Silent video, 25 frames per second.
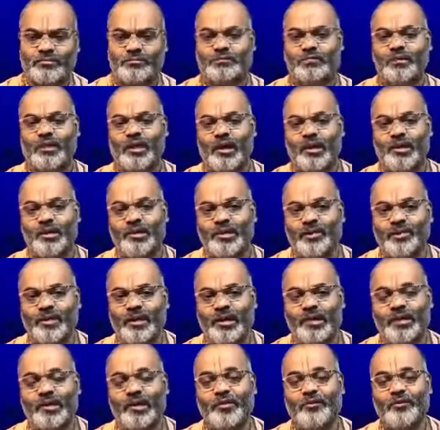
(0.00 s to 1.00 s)

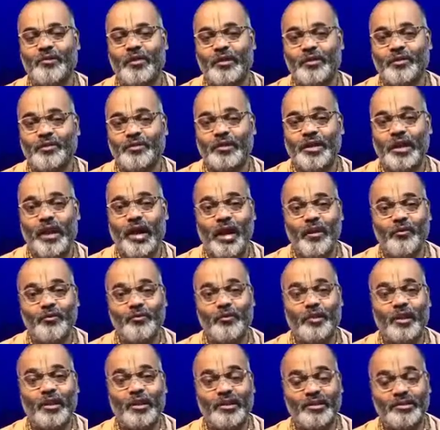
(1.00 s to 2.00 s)
ultimately what we have
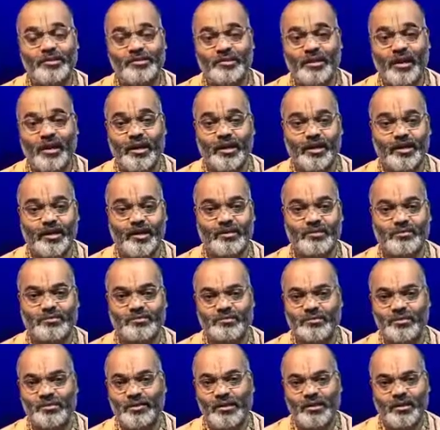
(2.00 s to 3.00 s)
to understand
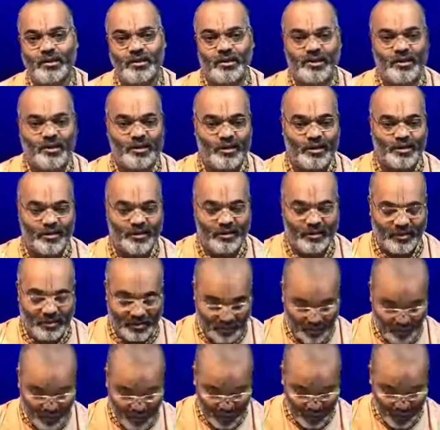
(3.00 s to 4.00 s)
is,
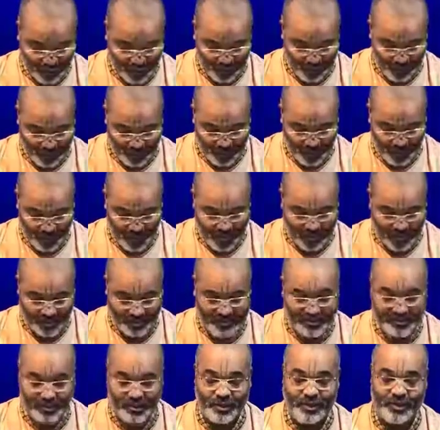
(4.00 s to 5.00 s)
should not be
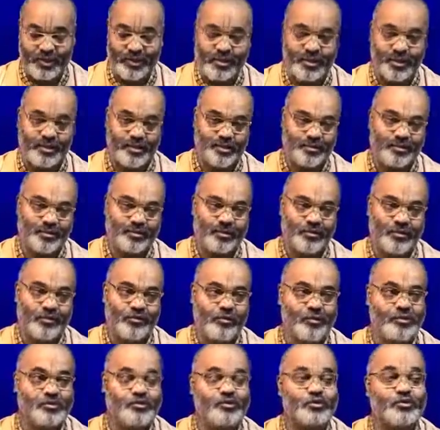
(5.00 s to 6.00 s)
considered,
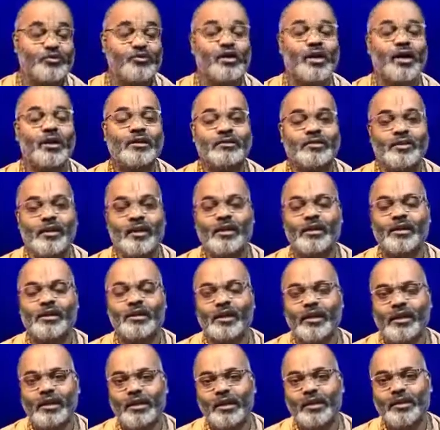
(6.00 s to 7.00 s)
we should not
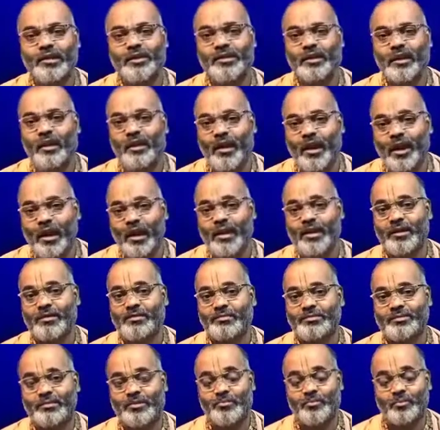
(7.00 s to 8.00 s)
think it
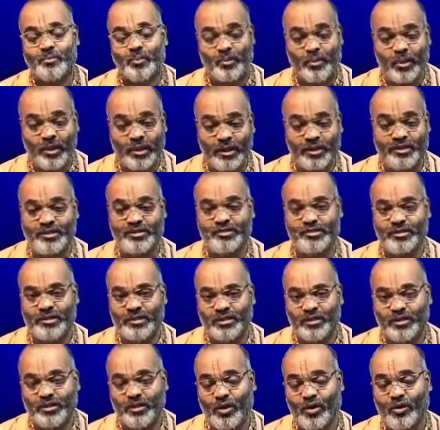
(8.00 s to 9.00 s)
as the
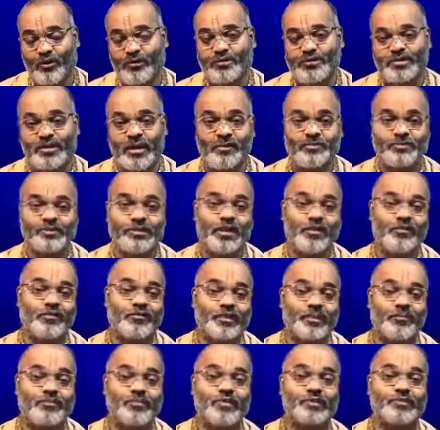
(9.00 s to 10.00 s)
production of something
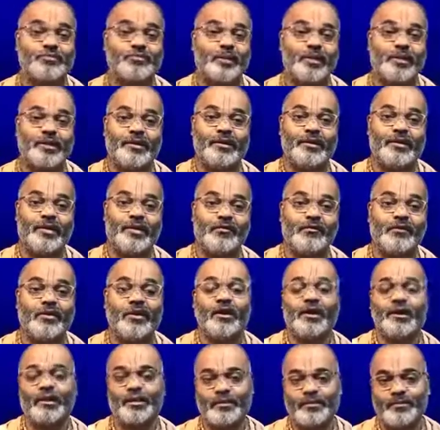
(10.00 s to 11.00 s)
from this material
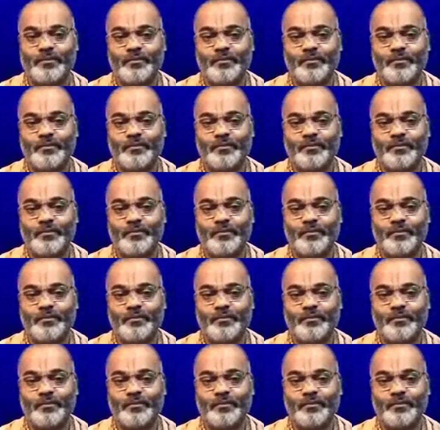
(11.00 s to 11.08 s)
world.